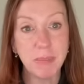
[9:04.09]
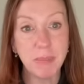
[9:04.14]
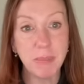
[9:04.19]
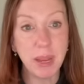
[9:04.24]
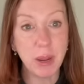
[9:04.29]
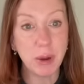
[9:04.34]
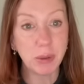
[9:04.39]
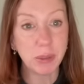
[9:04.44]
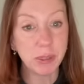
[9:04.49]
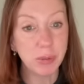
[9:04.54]
It
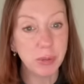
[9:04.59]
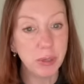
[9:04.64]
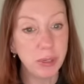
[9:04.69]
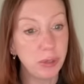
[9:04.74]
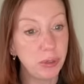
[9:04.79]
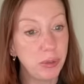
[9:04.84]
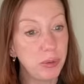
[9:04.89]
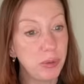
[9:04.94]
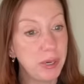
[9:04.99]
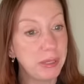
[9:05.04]
may also
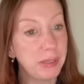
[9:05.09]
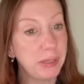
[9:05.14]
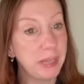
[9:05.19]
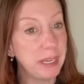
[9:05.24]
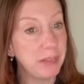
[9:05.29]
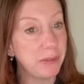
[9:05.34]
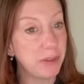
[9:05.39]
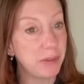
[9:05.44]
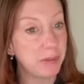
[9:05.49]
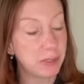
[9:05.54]
include
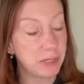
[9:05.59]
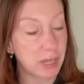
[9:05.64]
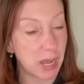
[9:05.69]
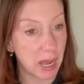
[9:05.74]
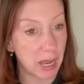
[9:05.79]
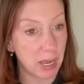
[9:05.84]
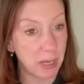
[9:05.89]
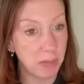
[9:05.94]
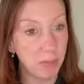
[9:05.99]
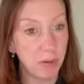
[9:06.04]
length of
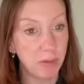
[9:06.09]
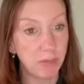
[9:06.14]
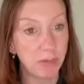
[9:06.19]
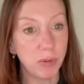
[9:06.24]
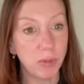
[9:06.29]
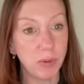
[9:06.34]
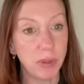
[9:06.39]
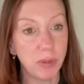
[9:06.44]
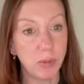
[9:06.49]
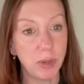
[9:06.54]
time
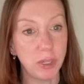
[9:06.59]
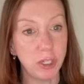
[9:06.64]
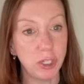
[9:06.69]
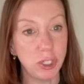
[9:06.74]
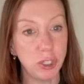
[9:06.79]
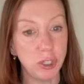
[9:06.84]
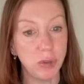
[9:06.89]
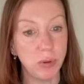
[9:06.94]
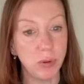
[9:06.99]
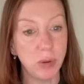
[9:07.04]
for with
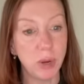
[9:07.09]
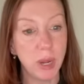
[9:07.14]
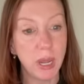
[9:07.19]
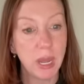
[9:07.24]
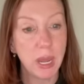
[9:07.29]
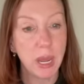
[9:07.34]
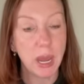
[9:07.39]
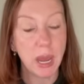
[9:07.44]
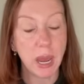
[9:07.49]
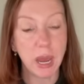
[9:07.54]
which you
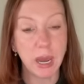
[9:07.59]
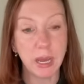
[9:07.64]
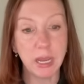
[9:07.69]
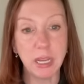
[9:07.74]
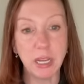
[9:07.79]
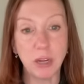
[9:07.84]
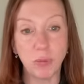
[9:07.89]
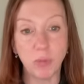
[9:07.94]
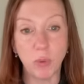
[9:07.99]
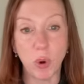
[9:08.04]

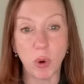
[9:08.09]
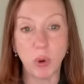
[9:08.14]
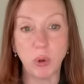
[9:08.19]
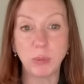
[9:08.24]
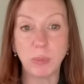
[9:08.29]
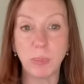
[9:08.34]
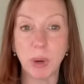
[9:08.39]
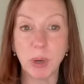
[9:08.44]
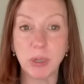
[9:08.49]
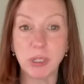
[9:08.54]

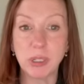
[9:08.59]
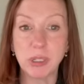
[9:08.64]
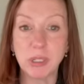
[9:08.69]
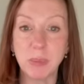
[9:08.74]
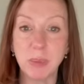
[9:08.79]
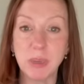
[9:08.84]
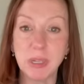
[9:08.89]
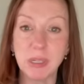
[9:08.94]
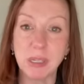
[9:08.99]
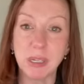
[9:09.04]
enrolled
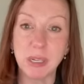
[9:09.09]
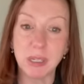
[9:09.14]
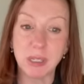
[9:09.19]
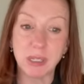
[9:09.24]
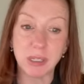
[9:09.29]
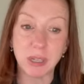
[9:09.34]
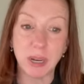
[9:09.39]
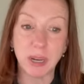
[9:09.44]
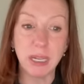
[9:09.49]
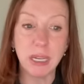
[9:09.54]
participants in a
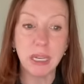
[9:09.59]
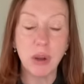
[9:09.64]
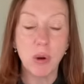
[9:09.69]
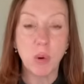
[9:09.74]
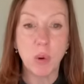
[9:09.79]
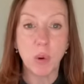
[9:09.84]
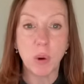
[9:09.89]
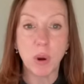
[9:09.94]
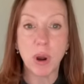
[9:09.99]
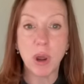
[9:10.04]
study
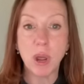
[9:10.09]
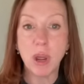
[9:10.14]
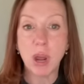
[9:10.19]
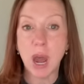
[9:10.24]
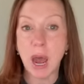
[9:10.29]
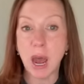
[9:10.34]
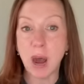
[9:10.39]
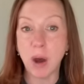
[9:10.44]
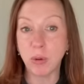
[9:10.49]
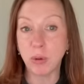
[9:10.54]
or
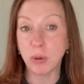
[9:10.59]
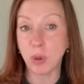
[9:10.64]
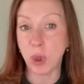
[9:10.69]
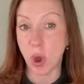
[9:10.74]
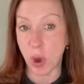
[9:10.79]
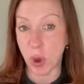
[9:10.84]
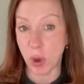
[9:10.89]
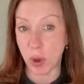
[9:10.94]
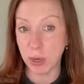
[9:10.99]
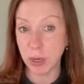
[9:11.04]
how
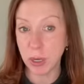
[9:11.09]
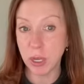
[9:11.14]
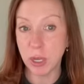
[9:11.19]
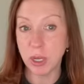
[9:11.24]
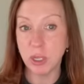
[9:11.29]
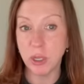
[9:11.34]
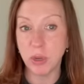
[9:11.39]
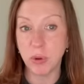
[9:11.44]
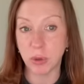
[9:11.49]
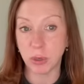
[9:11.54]
long
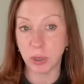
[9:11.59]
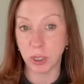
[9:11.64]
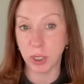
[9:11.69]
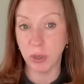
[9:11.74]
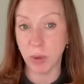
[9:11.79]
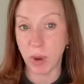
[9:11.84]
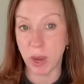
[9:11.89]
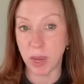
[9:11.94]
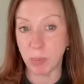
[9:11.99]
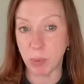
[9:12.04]
your
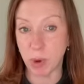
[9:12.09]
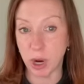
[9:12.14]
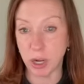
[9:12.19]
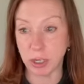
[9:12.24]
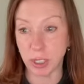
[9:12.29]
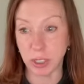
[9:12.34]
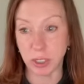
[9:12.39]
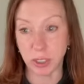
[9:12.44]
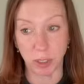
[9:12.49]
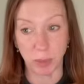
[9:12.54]
QI
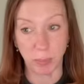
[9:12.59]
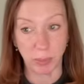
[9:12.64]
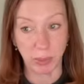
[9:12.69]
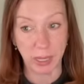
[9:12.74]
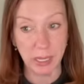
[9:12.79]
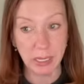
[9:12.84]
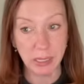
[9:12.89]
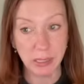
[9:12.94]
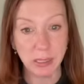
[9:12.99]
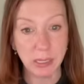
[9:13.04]
project took
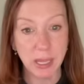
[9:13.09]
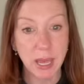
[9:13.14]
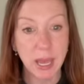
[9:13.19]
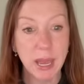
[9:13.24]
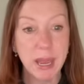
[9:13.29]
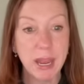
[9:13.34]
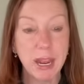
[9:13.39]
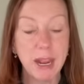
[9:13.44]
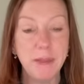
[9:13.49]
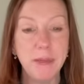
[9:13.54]
place.
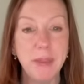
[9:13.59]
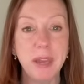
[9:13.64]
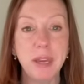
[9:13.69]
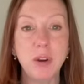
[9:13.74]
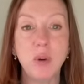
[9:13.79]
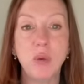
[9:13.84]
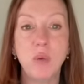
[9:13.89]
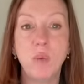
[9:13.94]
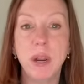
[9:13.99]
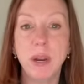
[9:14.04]
And
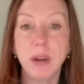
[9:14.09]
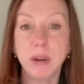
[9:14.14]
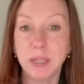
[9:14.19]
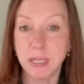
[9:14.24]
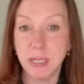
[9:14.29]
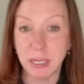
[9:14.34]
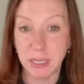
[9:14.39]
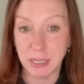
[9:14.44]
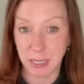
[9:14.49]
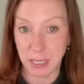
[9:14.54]
then where
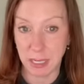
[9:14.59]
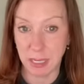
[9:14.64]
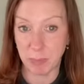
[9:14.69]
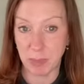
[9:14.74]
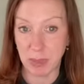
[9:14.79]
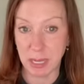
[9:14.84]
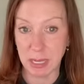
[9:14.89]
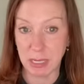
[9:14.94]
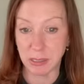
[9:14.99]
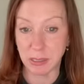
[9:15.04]
did it
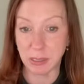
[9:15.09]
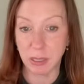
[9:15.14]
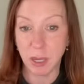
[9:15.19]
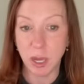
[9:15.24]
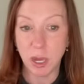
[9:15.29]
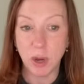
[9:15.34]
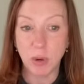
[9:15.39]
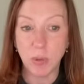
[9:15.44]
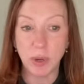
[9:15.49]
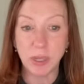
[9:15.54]
take place?
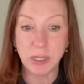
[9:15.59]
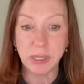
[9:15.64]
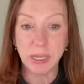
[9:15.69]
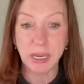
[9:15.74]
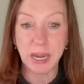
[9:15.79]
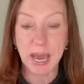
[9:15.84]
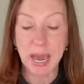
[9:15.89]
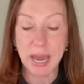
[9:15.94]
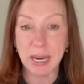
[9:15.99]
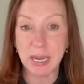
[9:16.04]
Was
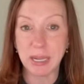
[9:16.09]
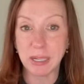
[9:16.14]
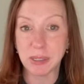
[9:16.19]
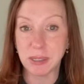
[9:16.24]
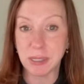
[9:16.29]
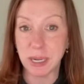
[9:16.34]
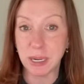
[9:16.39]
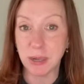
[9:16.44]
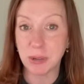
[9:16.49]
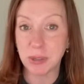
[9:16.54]
it at a
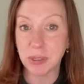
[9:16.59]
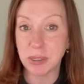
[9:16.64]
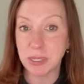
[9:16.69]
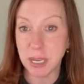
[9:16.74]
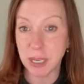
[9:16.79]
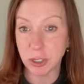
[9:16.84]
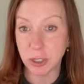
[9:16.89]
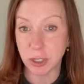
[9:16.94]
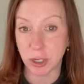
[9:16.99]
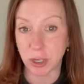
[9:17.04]
single
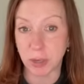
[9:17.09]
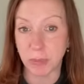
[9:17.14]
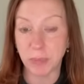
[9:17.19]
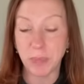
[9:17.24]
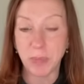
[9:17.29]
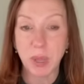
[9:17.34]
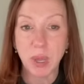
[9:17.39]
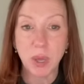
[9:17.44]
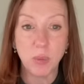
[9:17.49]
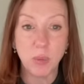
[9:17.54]
center?
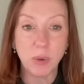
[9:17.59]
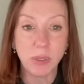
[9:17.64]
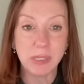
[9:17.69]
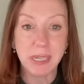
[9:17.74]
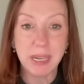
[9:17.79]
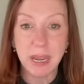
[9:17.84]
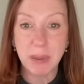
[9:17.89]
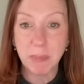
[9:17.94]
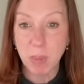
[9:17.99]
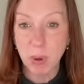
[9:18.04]

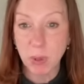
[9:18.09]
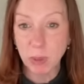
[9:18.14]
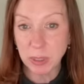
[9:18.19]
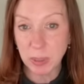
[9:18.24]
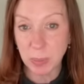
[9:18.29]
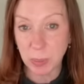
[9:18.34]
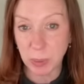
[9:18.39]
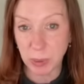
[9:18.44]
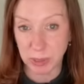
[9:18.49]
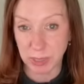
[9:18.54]
Was it at
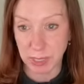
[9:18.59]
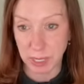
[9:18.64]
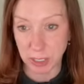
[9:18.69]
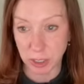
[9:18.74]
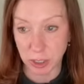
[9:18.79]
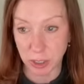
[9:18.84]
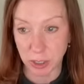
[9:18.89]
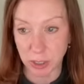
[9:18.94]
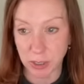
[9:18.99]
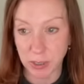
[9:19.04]
multiple
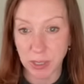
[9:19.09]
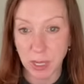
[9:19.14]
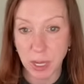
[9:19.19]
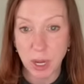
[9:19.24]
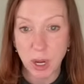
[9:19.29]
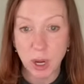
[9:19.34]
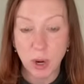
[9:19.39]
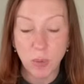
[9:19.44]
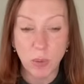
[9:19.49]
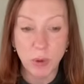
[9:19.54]
centers?
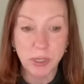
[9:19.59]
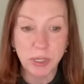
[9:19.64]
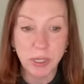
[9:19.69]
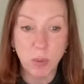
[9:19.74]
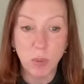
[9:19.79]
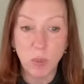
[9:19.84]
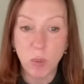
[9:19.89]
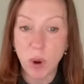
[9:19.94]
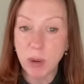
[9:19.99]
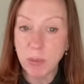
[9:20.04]
Was
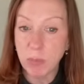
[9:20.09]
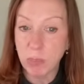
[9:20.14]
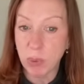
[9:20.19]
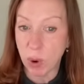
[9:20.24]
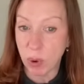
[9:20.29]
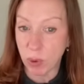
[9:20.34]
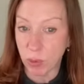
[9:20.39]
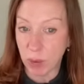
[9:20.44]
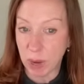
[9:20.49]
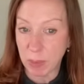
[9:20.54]
it one
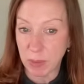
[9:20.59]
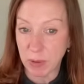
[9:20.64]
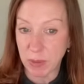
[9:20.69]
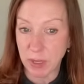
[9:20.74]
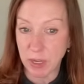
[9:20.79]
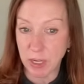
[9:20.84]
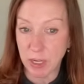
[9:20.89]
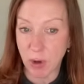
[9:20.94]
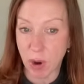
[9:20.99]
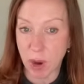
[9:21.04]
program
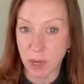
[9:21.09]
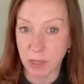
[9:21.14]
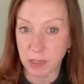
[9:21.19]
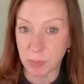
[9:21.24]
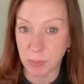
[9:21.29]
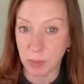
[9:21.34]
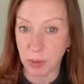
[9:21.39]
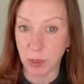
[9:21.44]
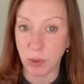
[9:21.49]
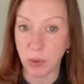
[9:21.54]
within your
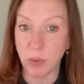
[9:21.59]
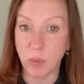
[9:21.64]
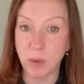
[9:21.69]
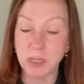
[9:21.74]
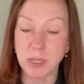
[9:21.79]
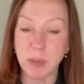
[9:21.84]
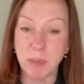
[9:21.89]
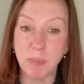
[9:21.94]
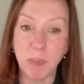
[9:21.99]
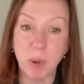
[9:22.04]
hospital?
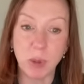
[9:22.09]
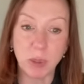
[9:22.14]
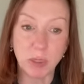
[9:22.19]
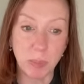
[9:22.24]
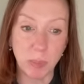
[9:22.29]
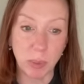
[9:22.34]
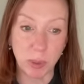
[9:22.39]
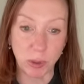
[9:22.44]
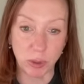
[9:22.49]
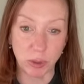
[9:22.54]
Was it
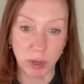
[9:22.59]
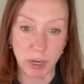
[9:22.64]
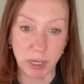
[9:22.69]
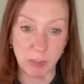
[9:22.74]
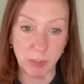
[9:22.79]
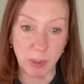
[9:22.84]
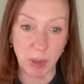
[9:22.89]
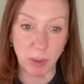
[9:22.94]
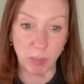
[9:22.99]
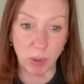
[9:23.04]
multiple
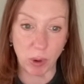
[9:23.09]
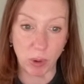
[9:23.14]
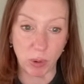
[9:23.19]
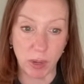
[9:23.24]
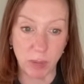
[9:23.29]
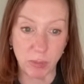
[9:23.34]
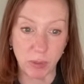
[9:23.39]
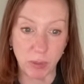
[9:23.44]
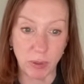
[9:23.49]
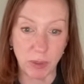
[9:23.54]
transplant
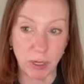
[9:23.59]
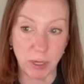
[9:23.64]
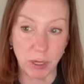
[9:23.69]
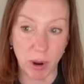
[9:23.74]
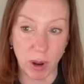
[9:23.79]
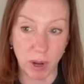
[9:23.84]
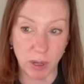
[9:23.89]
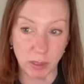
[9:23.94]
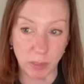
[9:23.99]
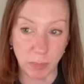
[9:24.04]
programs within
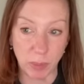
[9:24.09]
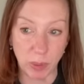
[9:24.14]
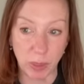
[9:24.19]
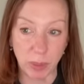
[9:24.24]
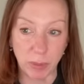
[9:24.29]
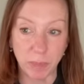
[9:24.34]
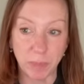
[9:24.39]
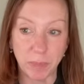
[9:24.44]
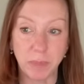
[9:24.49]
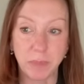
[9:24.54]
your
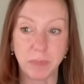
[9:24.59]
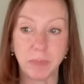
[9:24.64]
hospital?